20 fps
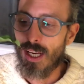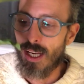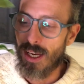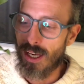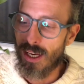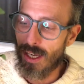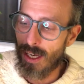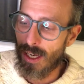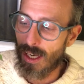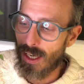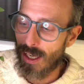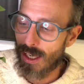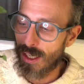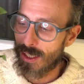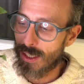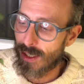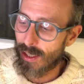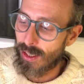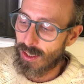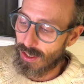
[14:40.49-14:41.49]

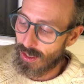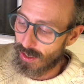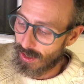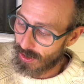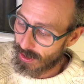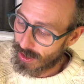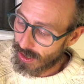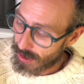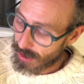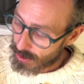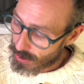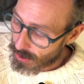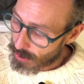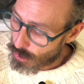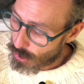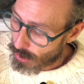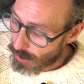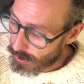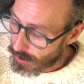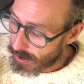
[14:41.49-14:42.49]
and that's a
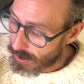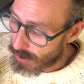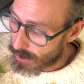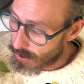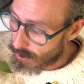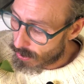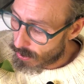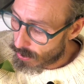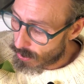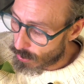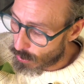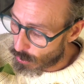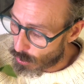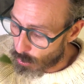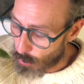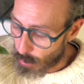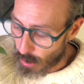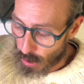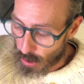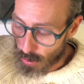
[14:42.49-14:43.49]
chunky
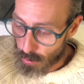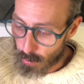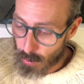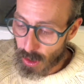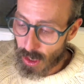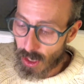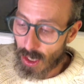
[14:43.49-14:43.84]
pseudobulb.